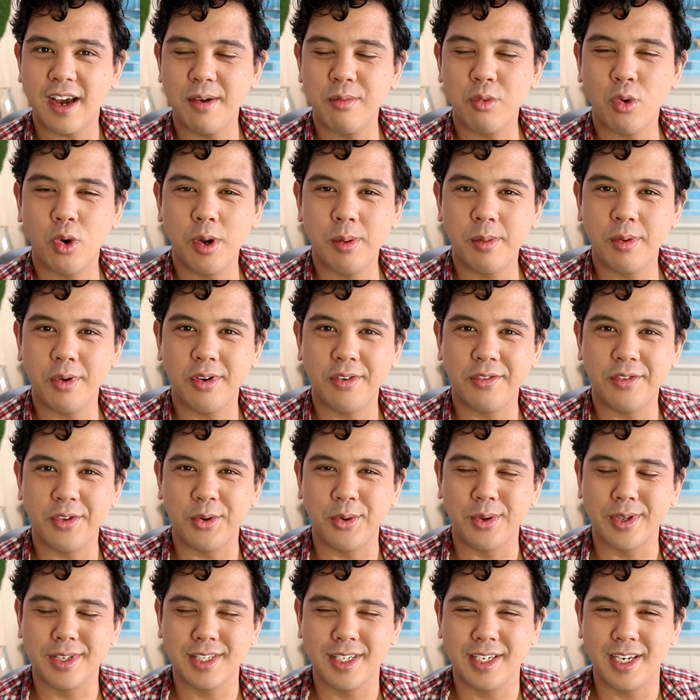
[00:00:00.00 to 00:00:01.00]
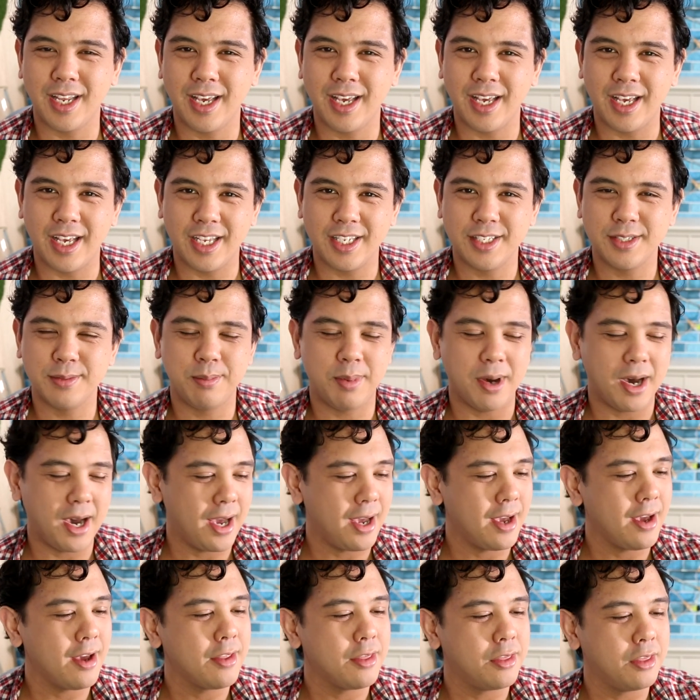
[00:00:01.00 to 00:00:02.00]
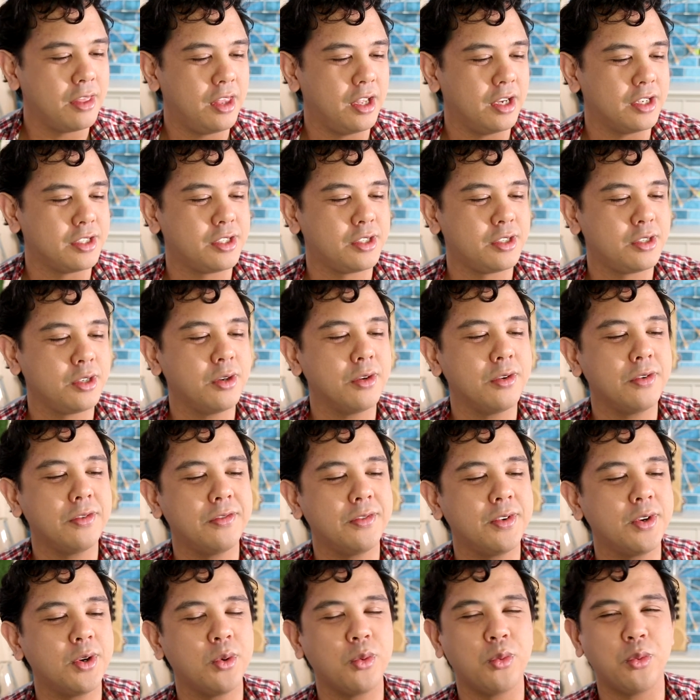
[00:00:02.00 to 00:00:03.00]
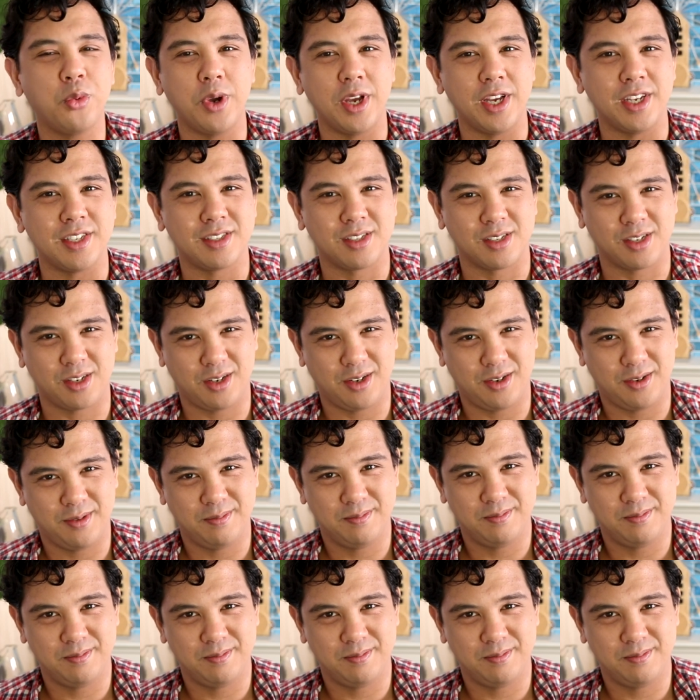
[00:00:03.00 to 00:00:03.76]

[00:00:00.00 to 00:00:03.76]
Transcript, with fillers: I'm going to be reviewing today is by the Silver Whisk.